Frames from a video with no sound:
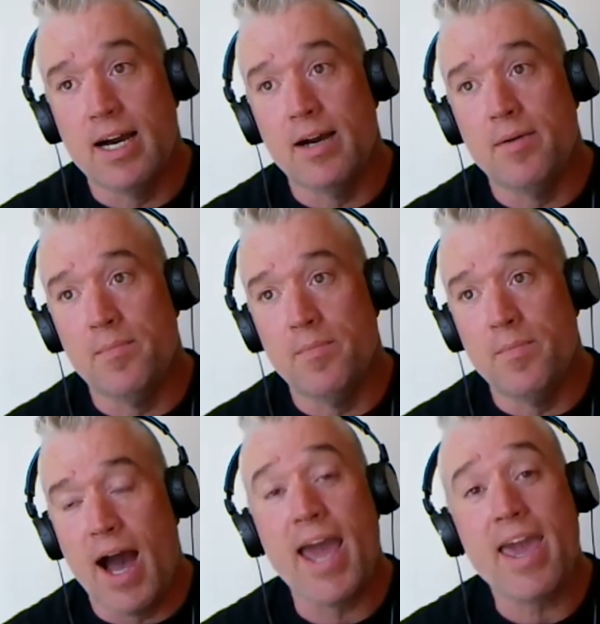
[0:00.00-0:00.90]
um,
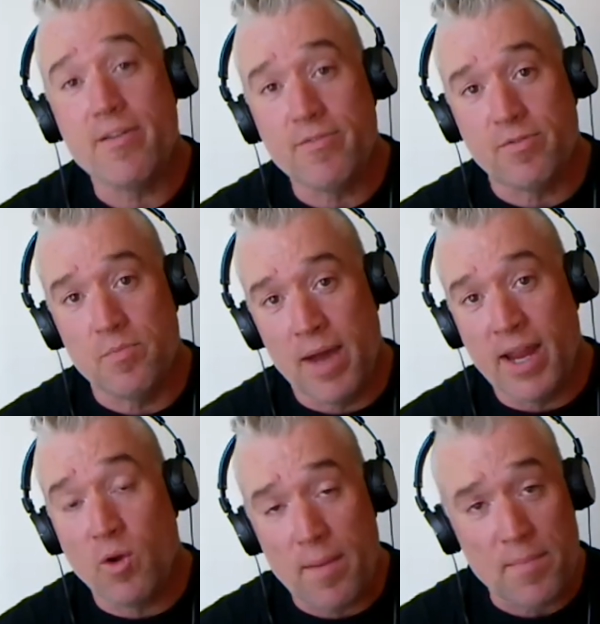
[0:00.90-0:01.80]
I have, my
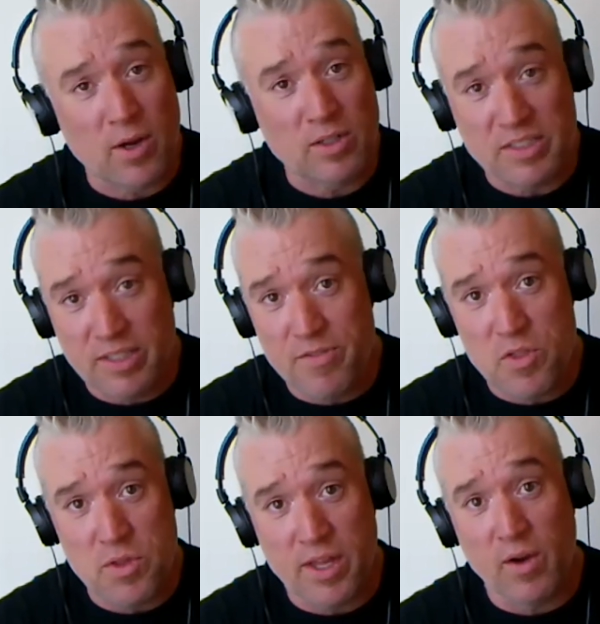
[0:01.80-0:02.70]
grandparents lived
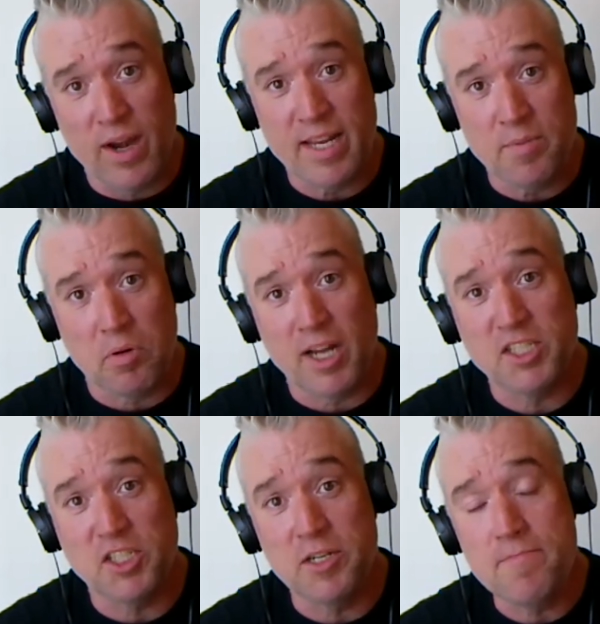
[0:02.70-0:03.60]
through the Great
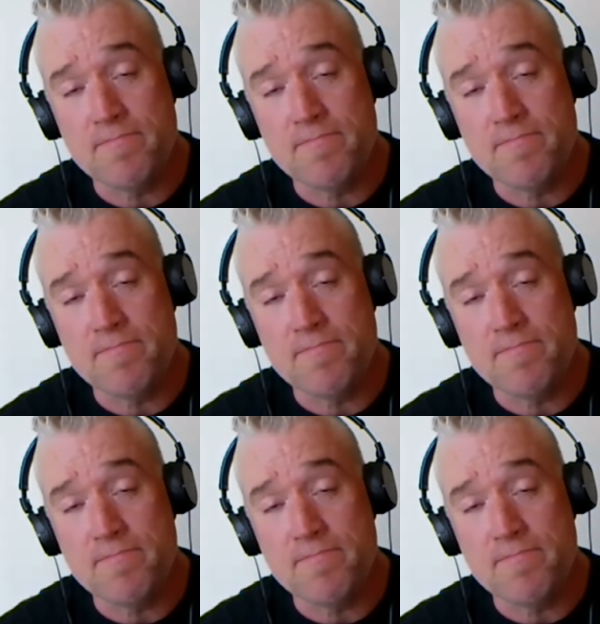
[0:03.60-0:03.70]
Depression,